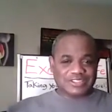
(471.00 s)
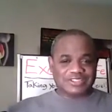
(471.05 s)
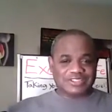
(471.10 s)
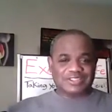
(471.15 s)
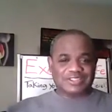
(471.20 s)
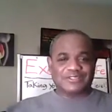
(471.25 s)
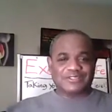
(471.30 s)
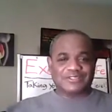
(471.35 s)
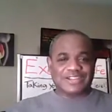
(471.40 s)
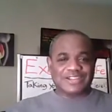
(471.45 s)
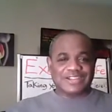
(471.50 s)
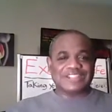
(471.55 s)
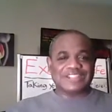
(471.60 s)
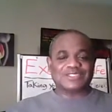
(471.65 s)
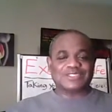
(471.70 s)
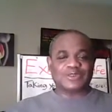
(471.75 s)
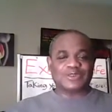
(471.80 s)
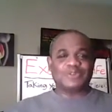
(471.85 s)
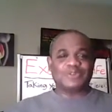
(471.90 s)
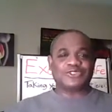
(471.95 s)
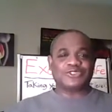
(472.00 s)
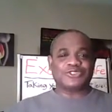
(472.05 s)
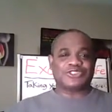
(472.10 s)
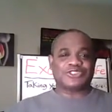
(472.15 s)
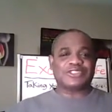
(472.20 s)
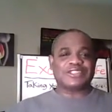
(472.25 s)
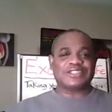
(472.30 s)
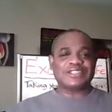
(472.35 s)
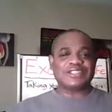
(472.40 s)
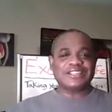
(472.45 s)
the vast
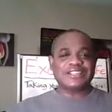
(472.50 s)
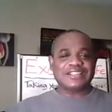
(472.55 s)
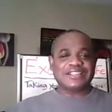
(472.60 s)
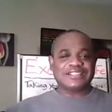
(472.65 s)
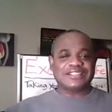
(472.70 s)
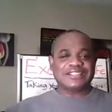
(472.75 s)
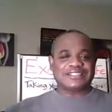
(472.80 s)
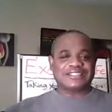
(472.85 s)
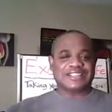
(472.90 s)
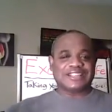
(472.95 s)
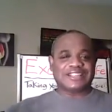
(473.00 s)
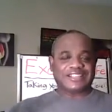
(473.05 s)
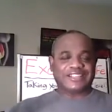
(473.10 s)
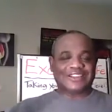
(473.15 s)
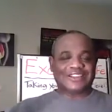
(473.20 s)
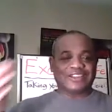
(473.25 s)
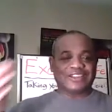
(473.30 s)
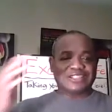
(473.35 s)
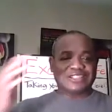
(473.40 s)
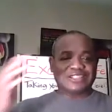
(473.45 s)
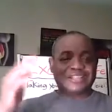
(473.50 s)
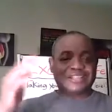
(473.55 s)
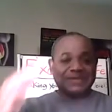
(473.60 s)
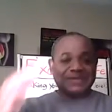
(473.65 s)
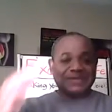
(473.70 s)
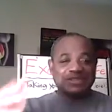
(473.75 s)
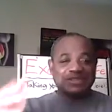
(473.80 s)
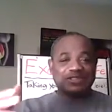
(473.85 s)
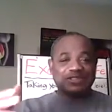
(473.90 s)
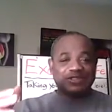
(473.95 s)
ocean. It's like an
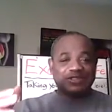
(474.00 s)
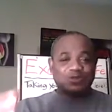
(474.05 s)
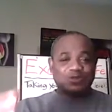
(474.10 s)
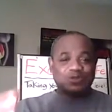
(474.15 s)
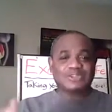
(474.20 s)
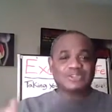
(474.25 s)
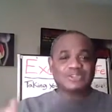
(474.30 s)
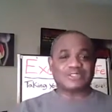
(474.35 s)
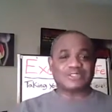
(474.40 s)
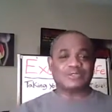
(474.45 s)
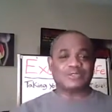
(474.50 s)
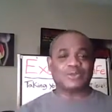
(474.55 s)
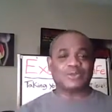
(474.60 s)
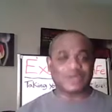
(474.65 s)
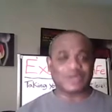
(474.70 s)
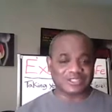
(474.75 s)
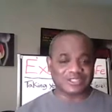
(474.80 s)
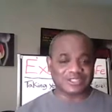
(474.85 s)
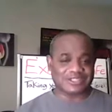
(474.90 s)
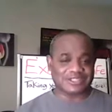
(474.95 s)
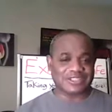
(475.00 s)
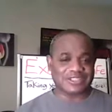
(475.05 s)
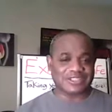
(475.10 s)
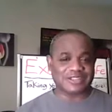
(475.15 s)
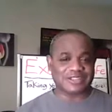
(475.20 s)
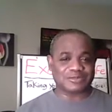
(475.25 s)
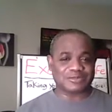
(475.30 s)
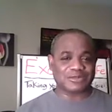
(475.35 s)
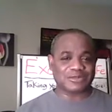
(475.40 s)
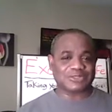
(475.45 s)
unlimited source of water
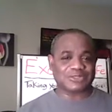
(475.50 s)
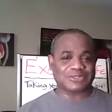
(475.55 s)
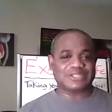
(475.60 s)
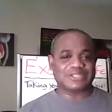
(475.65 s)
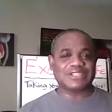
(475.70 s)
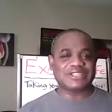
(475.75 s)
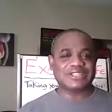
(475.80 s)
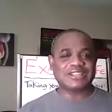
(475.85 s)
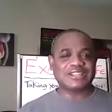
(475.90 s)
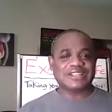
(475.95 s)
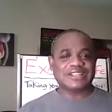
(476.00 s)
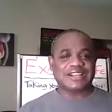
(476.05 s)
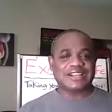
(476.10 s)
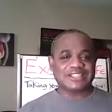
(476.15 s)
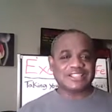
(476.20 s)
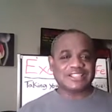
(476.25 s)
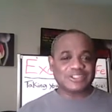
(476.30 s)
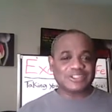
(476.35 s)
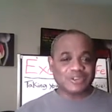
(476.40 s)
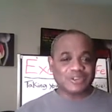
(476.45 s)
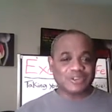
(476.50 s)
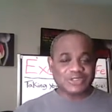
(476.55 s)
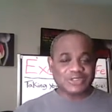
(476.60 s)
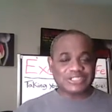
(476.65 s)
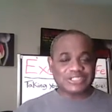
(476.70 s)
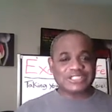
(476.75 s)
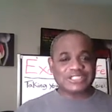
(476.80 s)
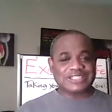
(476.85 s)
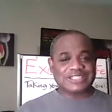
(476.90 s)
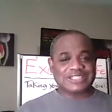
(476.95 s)
almost. And you're going
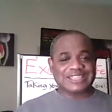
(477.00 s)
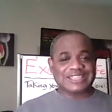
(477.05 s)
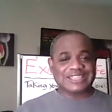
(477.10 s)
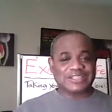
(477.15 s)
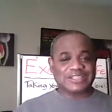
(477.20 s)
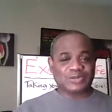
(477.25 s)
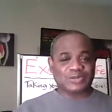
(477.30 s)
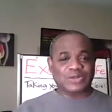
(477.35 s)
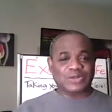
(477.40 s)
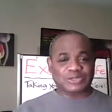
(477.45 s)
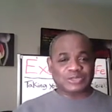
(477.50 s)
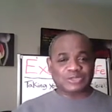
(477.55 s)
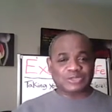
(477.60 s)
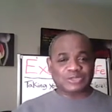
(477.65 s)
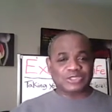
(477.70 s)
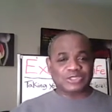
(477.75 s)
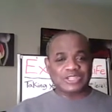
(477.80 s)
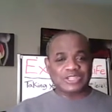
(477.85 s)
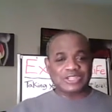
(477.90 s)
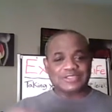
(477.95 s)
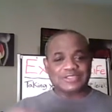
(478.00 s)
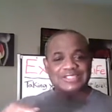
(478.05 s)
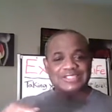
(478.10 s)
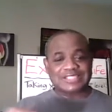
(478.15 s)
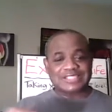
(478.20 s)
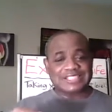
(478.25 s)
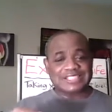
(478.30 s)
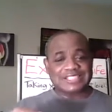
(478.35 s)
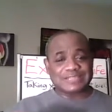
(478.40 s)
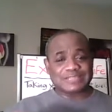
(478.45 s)
there to get water, but you have a
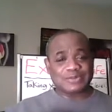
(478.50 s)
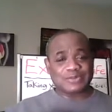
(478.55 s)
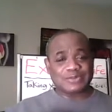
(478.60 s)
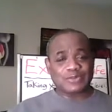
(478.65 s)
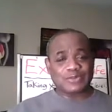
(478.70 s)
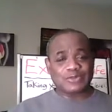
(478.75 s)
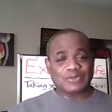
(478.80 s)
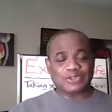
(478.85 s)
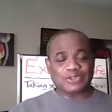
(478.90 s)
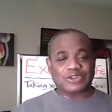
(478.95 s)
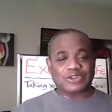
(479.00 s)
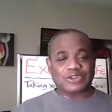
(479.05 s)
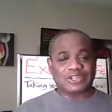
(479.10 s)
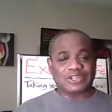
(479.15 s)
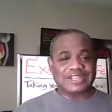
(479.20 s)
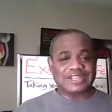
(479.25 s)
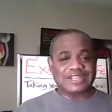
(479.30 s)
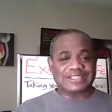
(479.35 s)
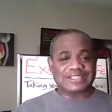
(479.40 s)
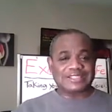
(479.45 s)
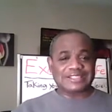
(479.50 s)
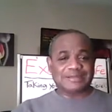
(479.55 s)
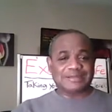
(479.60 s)
little spoon or a little